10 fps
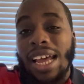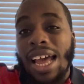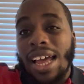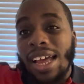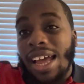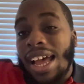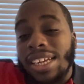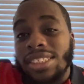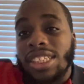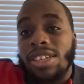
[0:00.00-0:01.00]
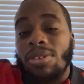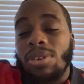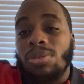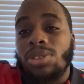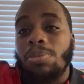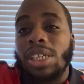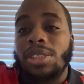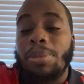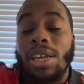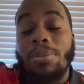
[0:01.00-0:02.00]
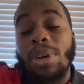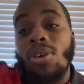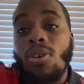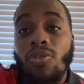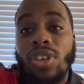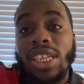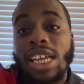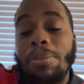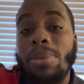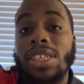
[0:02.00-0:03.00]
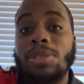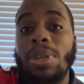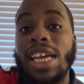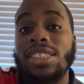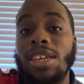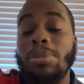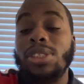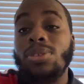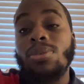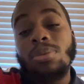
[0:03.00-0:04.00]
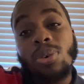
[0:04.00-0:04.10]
I honestly don't know too much about him, but hopefully that big splash coming soon,